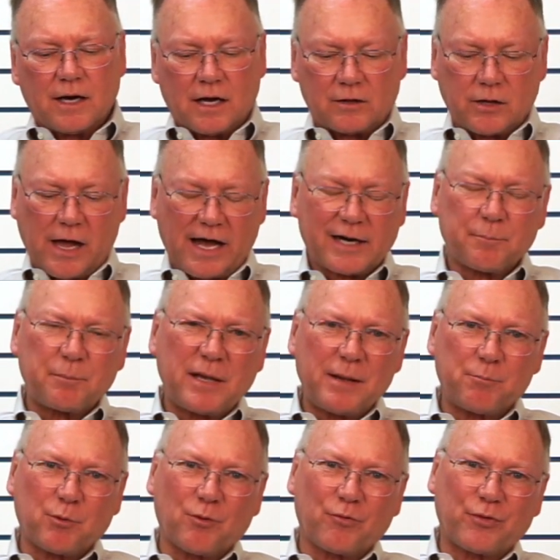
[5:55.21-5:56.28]
A lot of
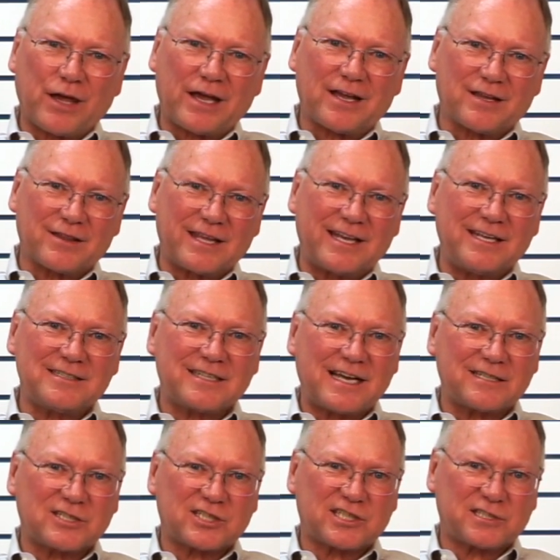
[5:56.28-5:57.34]
people think of these
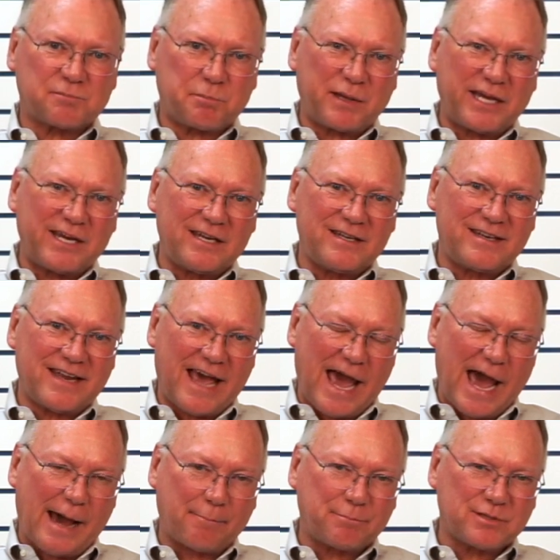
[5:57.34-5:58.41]
as speed
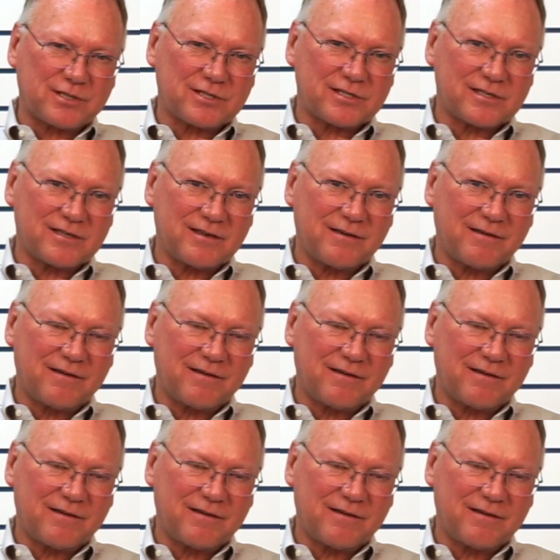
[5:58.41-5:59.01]
taps.